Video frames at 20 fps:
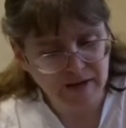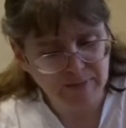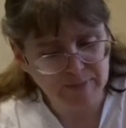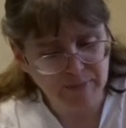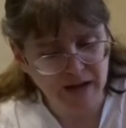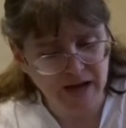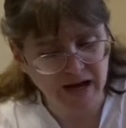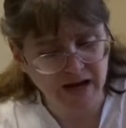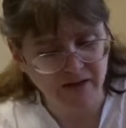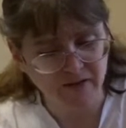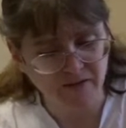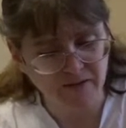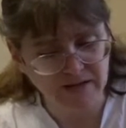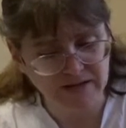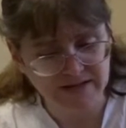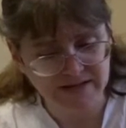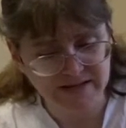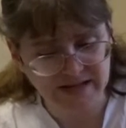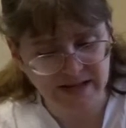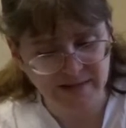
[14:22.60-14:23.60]
Pa
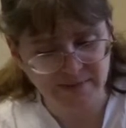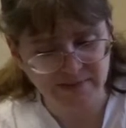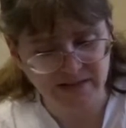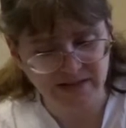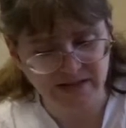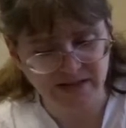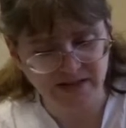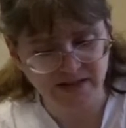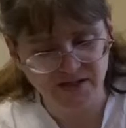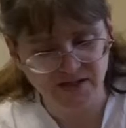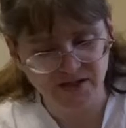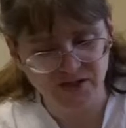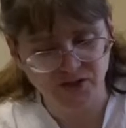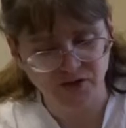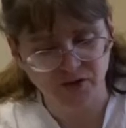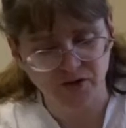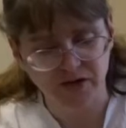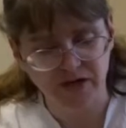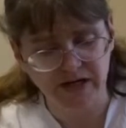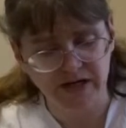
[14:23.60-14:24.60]
always stopped telling the
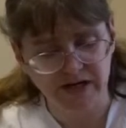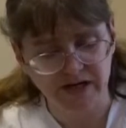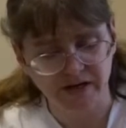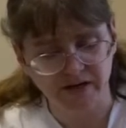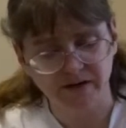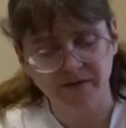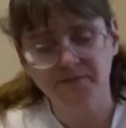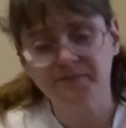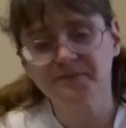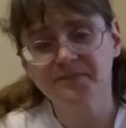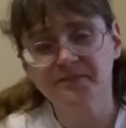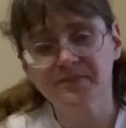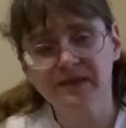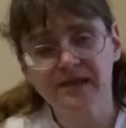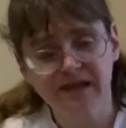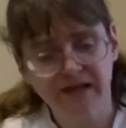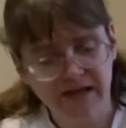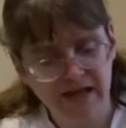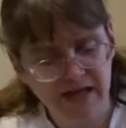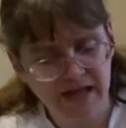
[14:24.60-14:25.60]
story here
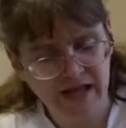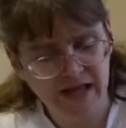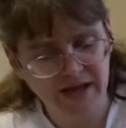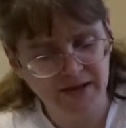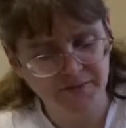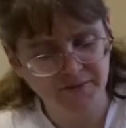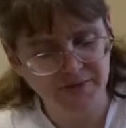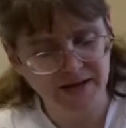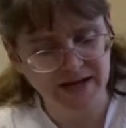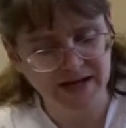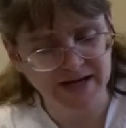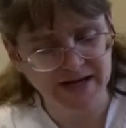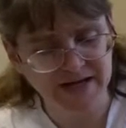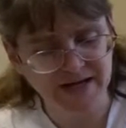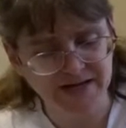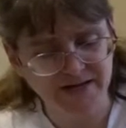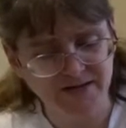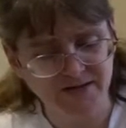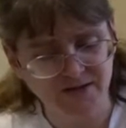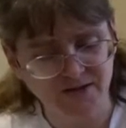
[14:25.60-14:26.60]
and
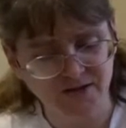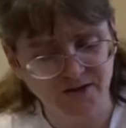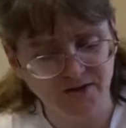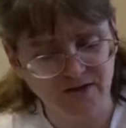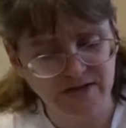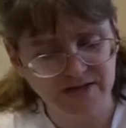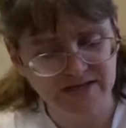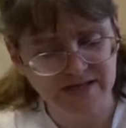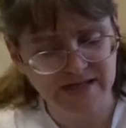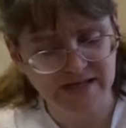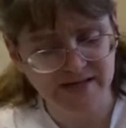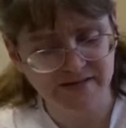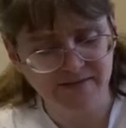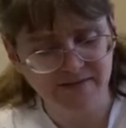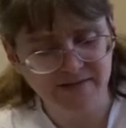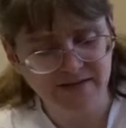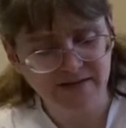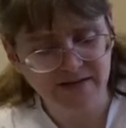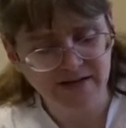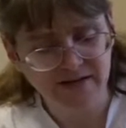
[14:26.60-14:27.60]
waited until Laura said,
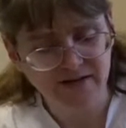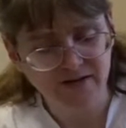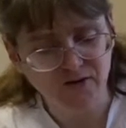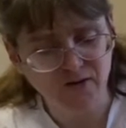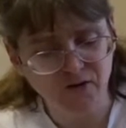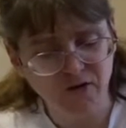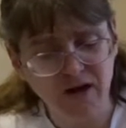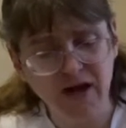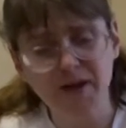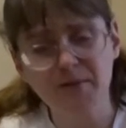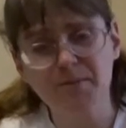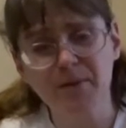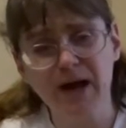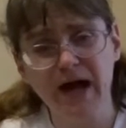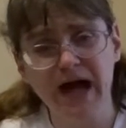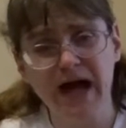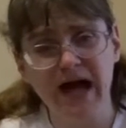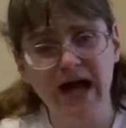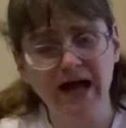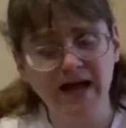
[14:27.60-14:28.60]
"Go on,
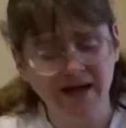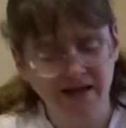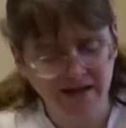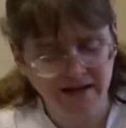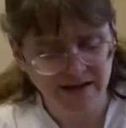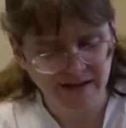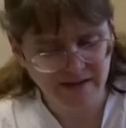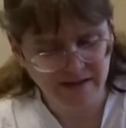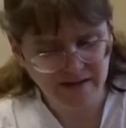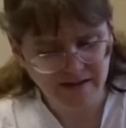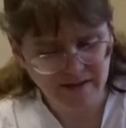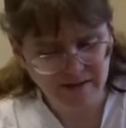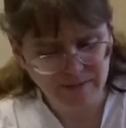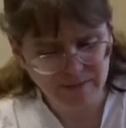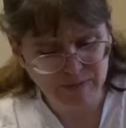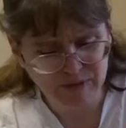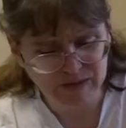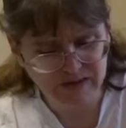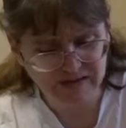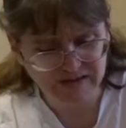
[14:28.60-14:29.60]
Pa.
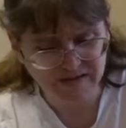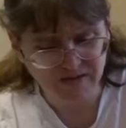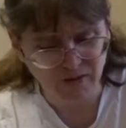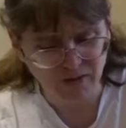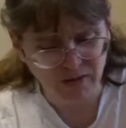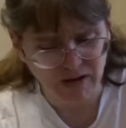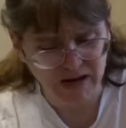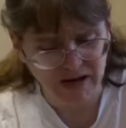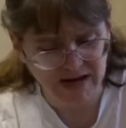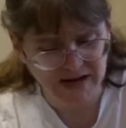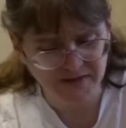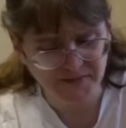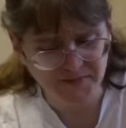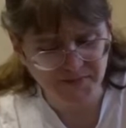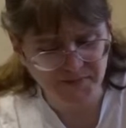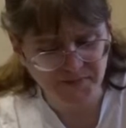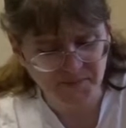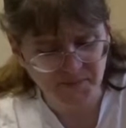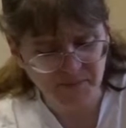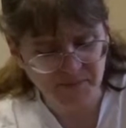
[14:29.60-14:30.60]
Please go on."
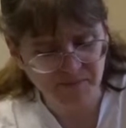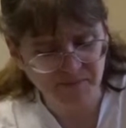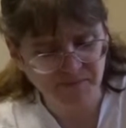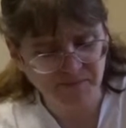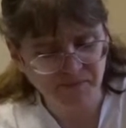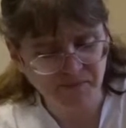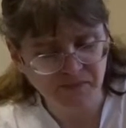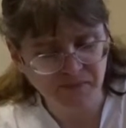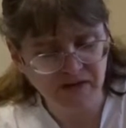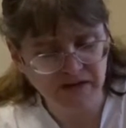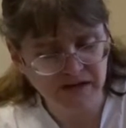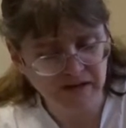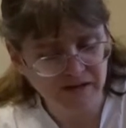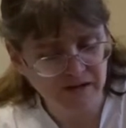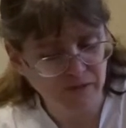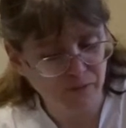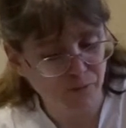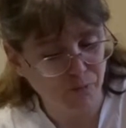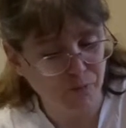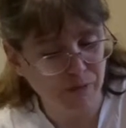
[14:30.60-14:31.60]

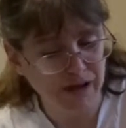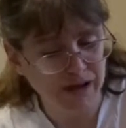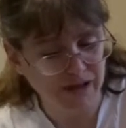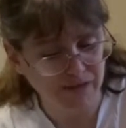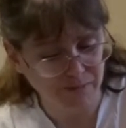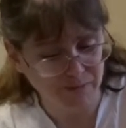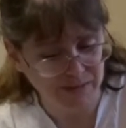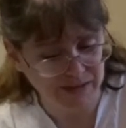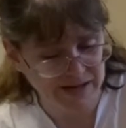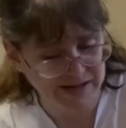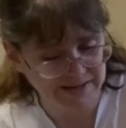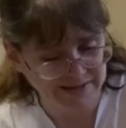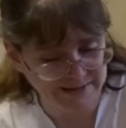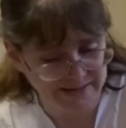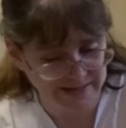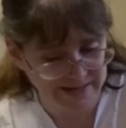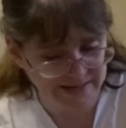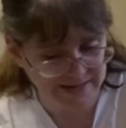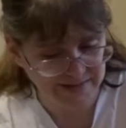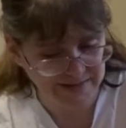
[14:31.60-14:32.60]
"Well," Pa
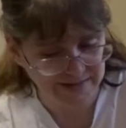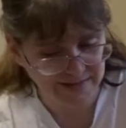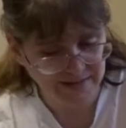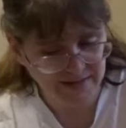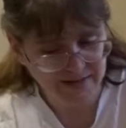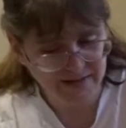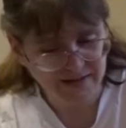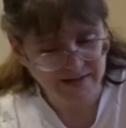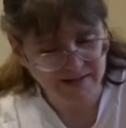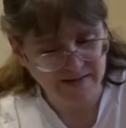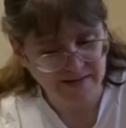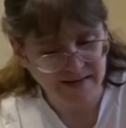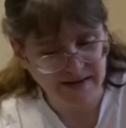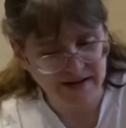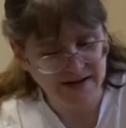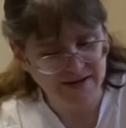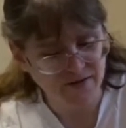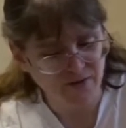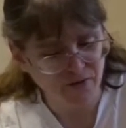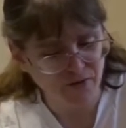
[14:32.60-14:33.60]
said,
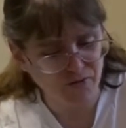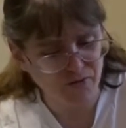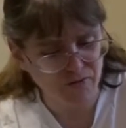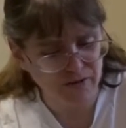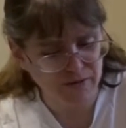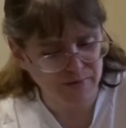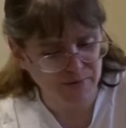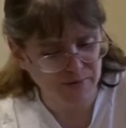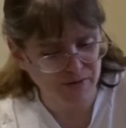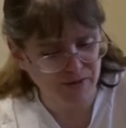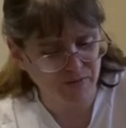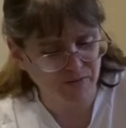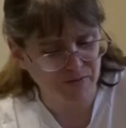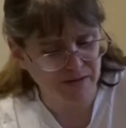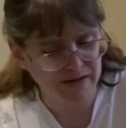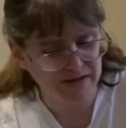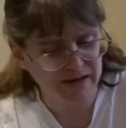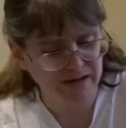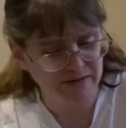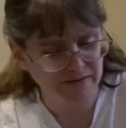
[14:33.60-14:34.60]
"then your grandpa
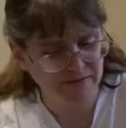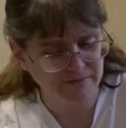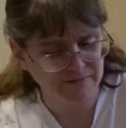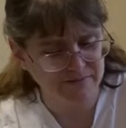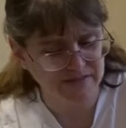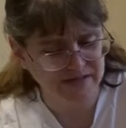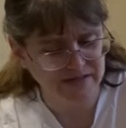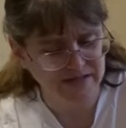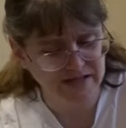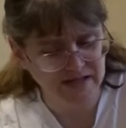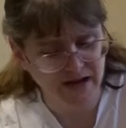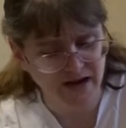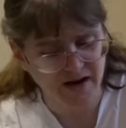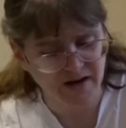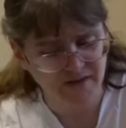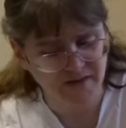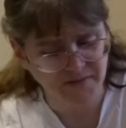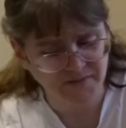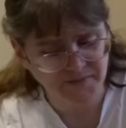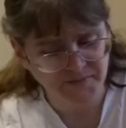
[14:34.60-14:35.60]
went out into the
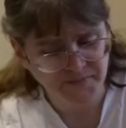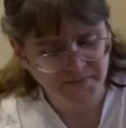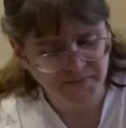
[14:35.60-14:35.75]
yard